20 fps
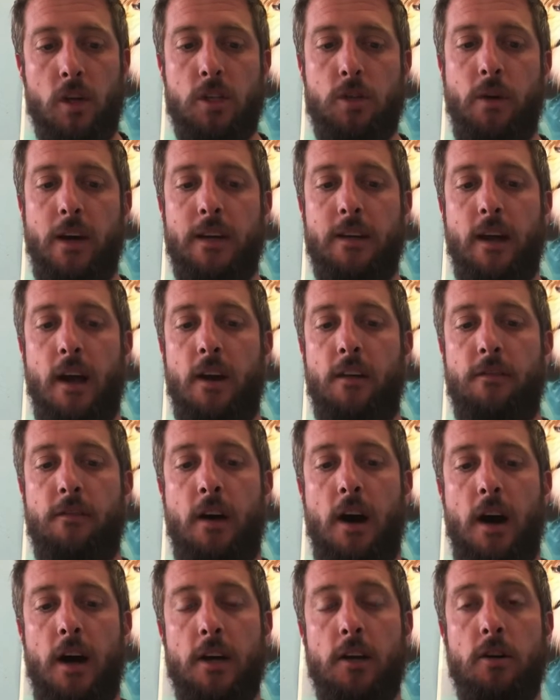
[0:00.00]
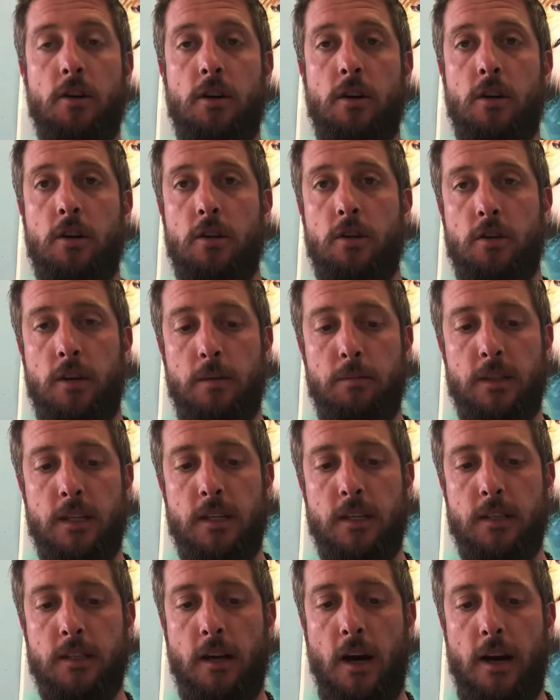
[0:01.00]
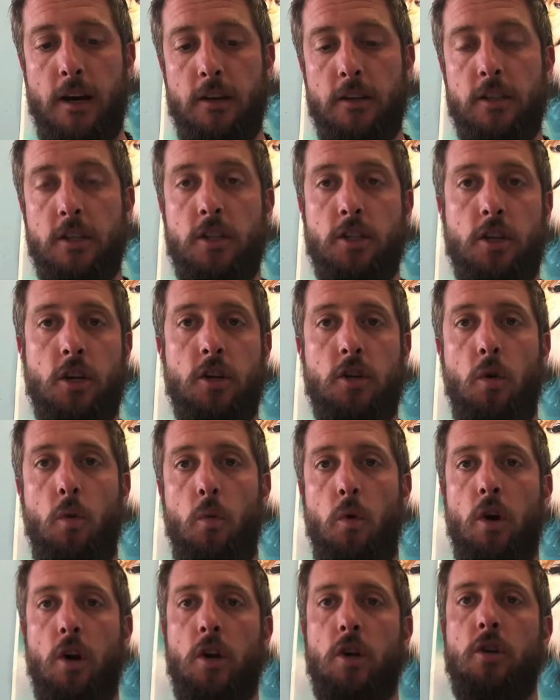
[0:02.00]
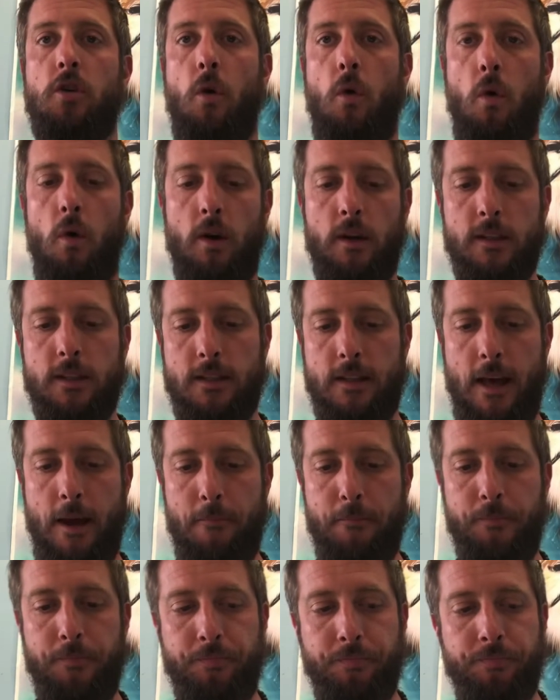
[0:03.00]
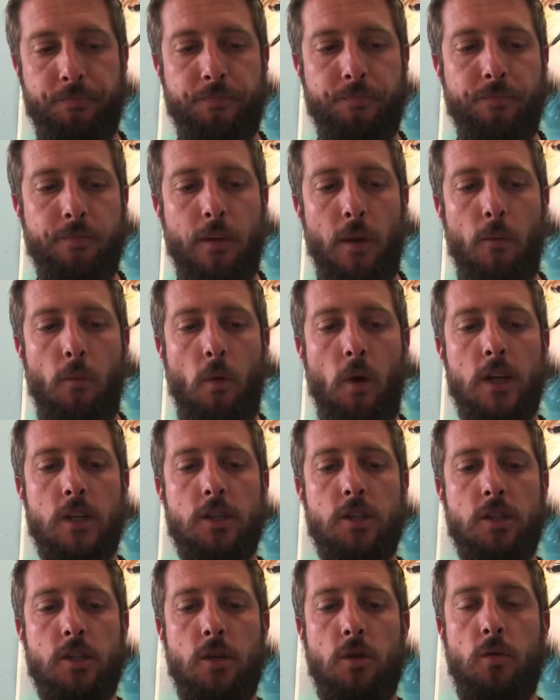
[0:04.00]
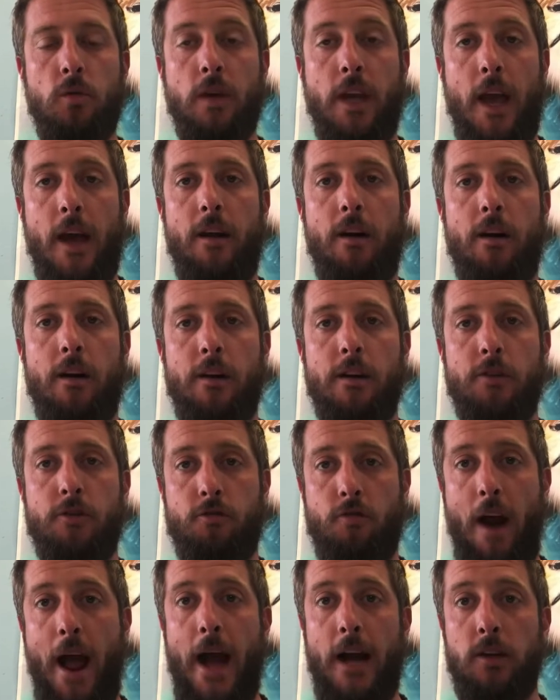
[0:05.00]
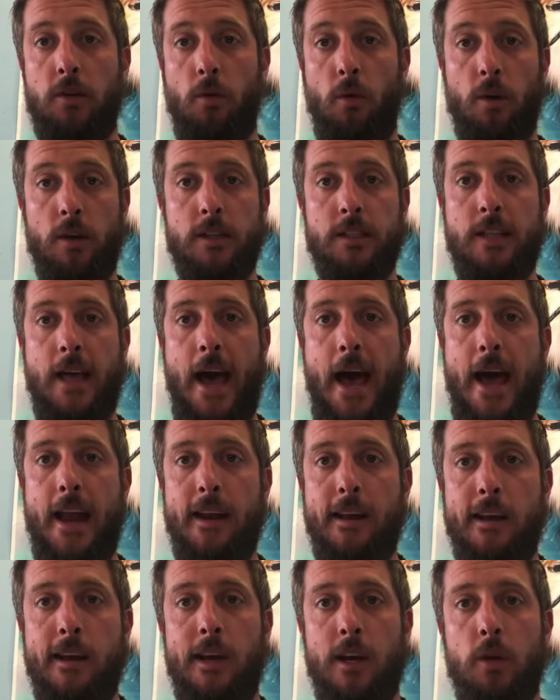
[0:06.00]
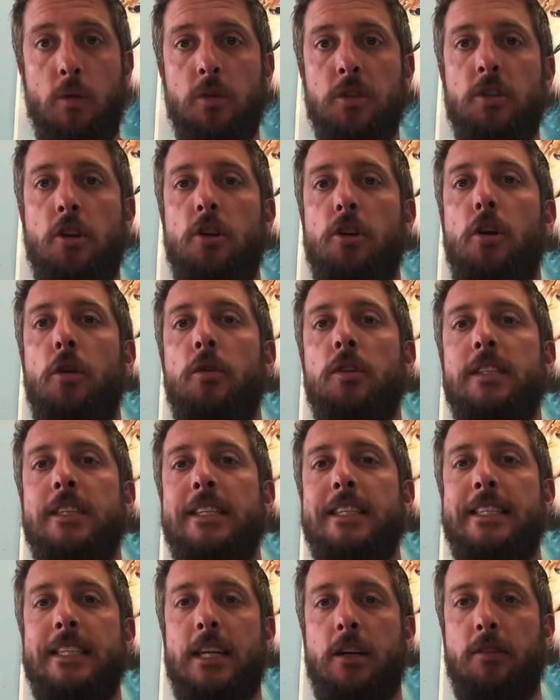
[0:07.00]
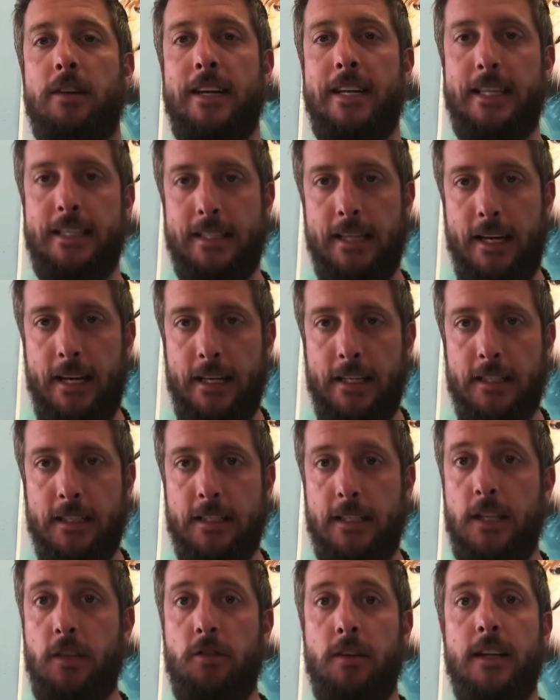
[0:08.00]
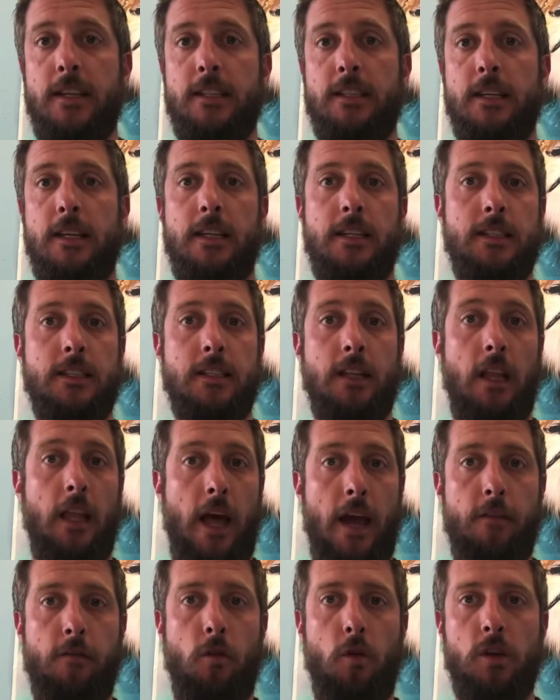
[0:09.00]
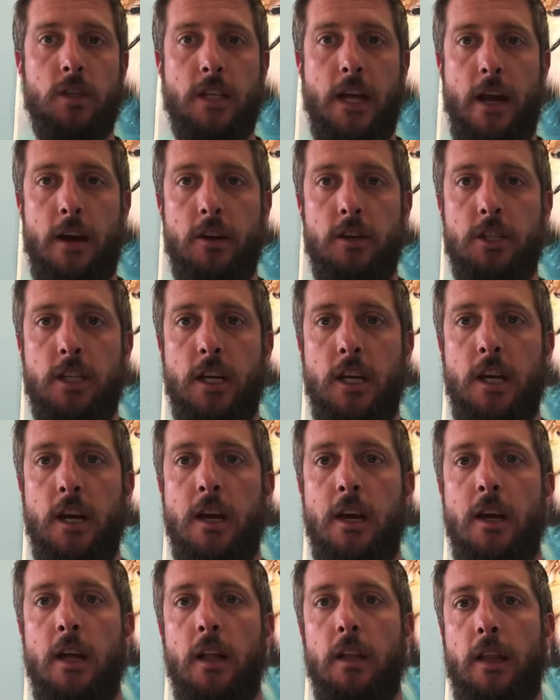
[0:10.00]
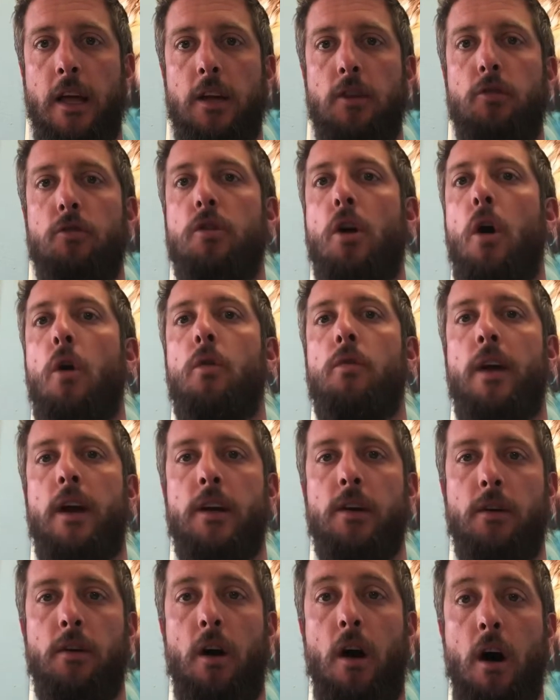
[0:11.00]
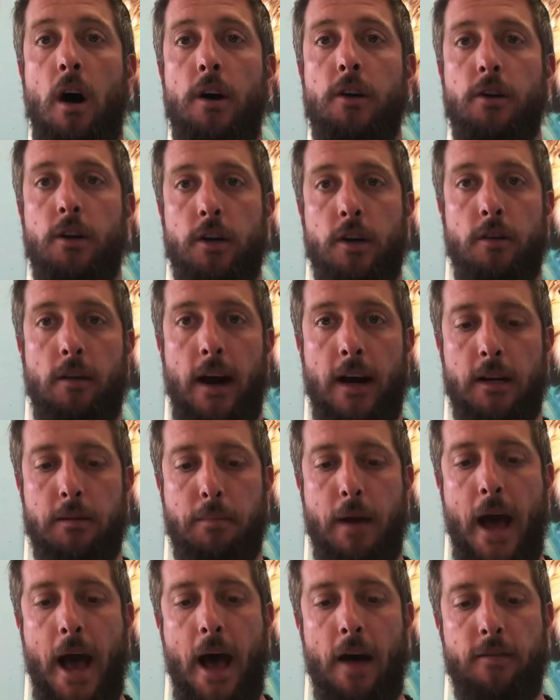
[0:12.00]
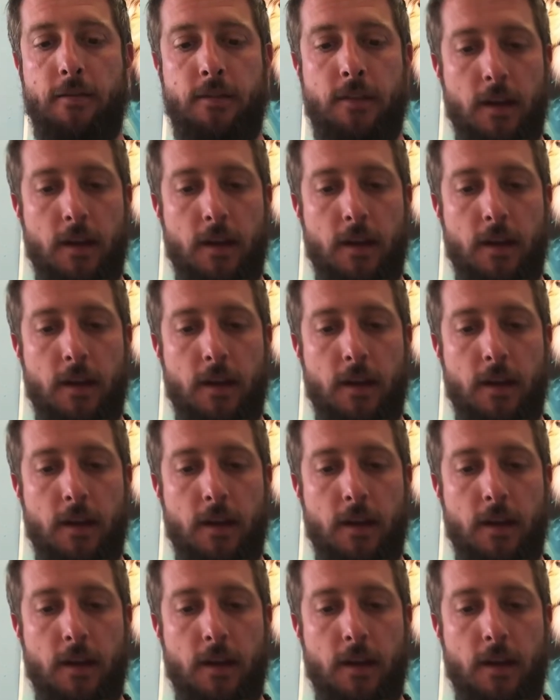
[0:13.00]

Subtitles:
you identify your dreams and desires, it's good to work towards them. Once you get on track towards that, you will start noticing synchronicities. Synchronicities is the life force energy letting you know that you're on your correct path.